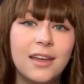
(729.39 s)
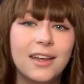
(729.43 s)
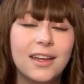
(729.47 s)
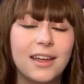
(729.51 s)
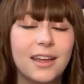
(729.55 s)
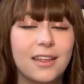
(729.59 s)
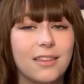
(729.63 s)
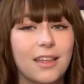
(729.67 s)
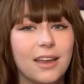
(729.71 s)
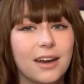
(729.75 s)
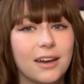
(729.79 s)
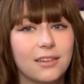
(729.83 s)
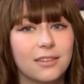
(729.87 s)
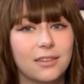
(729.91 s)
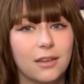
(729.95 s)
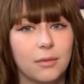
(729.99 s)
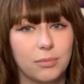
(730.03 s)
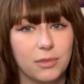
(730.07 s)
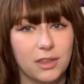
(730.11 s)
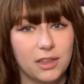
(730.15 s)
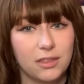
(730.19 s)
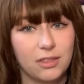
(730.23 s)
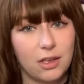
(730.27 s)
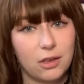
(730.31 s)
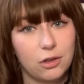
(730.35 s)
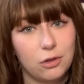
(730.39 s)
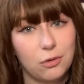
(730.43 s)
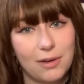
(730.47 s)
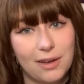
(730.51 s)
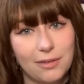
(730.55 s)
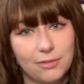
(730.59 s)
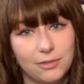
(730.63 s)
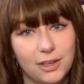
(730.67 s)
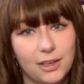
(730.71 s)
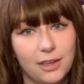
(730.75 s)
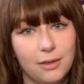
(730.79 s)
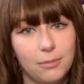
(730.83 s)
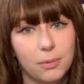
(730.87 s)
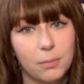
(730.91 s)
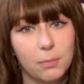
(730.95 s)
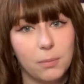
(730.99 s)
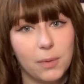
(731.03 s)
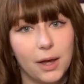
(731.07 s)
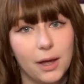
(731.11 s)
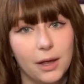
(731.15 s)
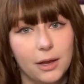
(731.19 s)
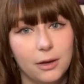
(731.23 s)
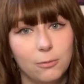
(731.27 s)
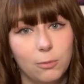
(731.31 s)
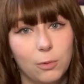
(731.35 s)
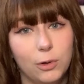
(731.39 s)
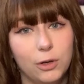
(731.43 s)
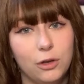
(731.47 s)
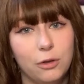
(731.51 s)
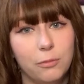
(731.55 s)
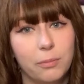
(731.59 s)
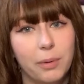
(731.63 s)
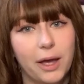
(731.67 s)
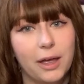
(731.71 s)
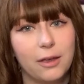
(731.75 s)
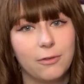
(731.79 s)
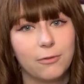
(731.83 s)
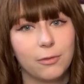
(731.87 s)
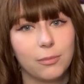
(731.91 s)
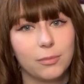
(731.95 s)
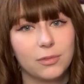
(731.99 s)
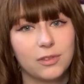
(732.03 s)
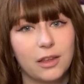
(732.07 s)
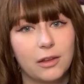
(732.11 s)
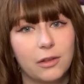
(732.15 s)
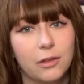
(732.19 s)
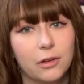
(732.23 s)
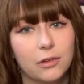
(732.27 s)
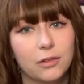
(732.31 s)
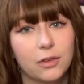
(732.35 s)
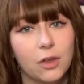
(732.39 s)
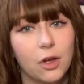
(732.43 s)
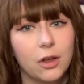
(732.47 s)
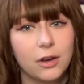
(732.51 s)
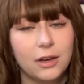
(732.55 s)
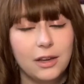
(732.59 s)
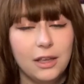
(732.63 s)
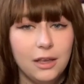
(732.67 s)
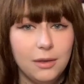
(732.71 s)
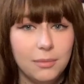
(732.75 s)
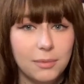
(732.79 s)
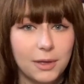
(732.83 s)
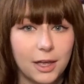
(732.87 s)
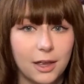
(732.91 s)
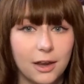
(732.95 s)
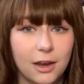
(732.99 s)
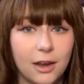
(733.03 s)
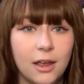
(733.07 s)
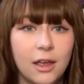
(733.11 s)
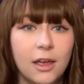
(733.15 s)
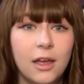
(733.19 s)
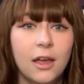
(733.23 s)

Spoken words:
And that is something that you have to keep in mind when you buy from sellers on eBay.